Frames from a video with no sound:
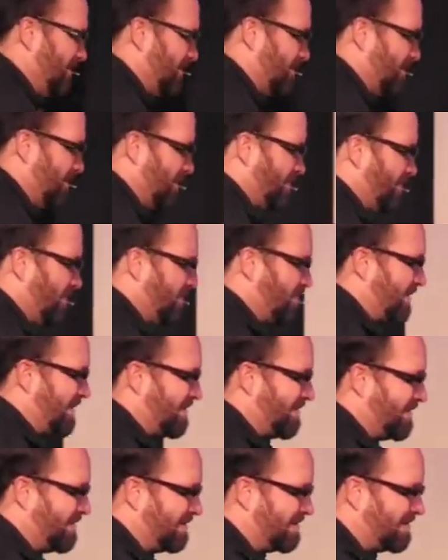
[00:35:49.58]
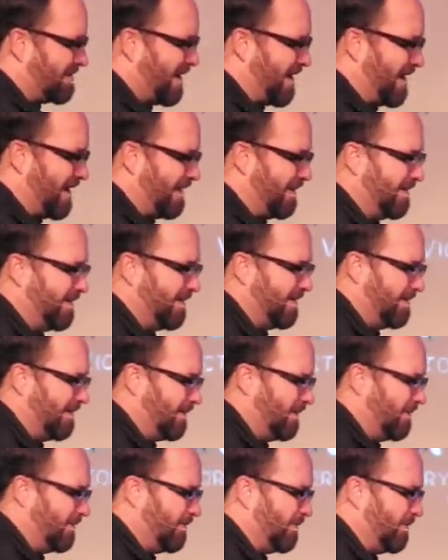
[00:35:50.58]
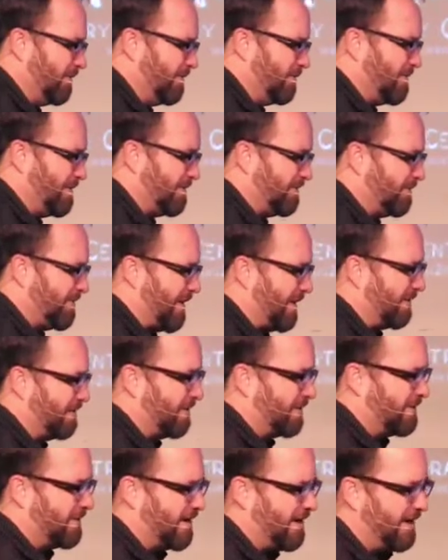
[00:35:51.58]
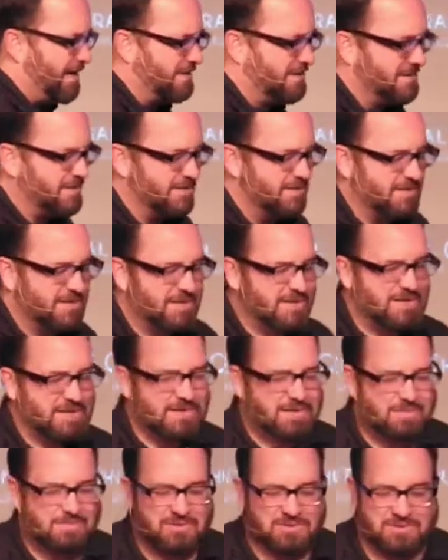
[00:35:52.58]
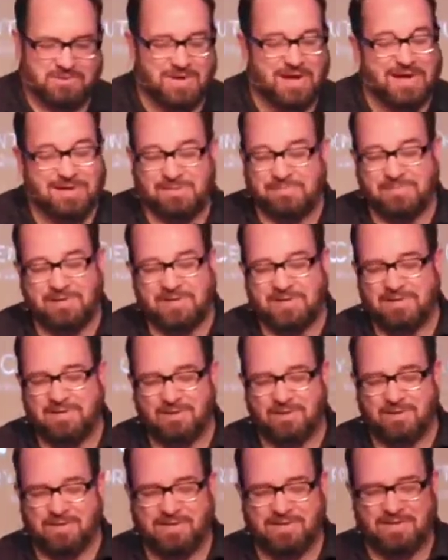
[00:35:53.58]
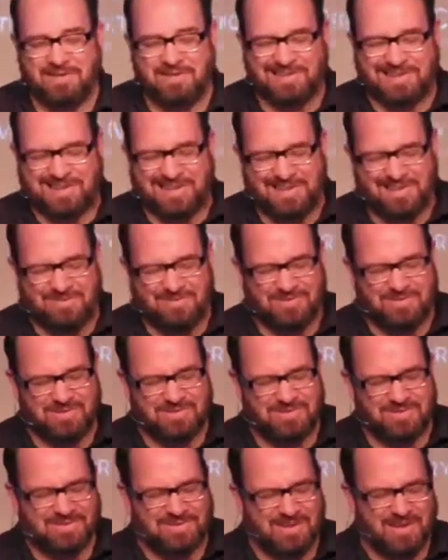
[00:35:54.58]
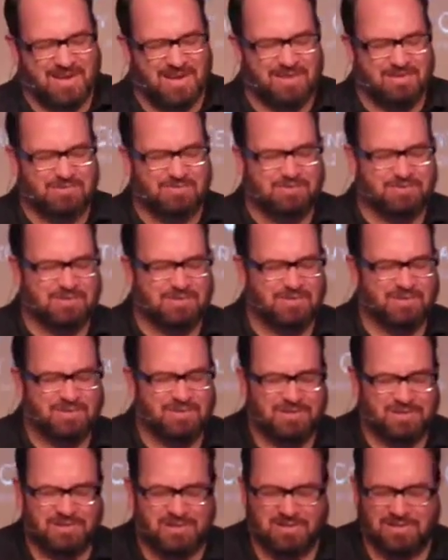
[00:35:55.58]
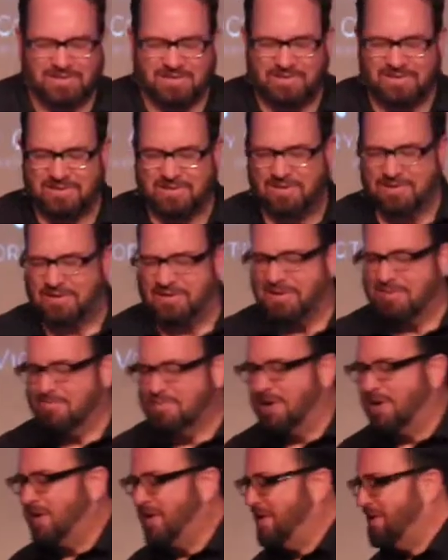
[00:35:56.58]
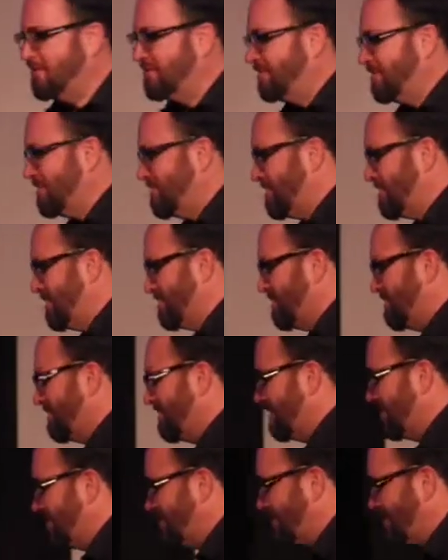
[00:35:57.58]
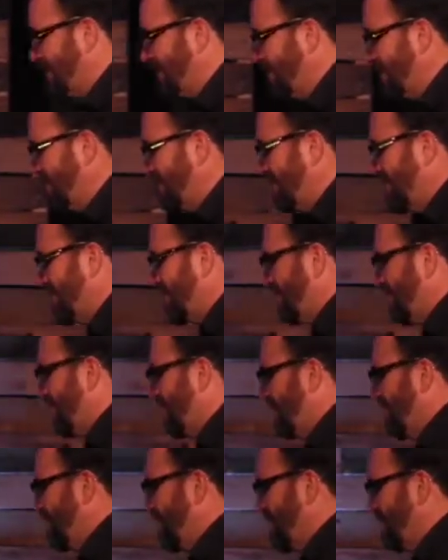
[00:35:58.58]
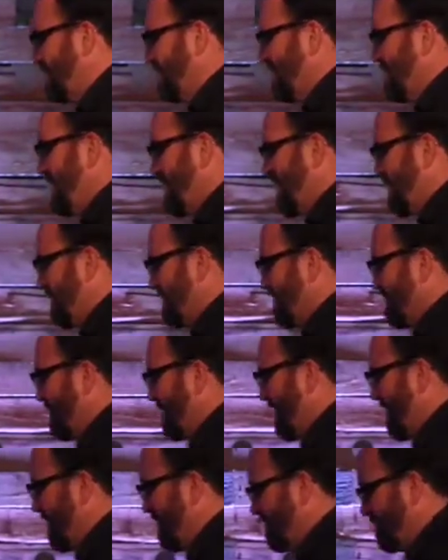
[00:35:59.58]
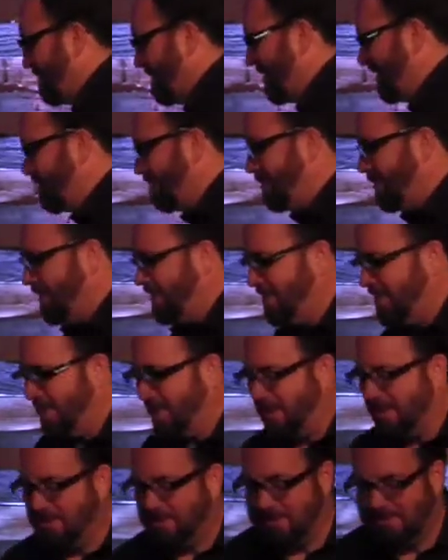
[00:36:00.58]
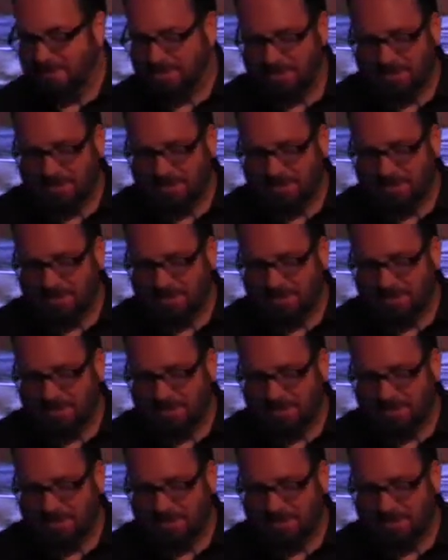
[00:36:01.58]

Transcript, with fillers: If, you, if you've been saying you, you've been following Christ, but you hadn't been learning to live, love, or leave behind what Jesus leaves behind. And today you say, man, I want that.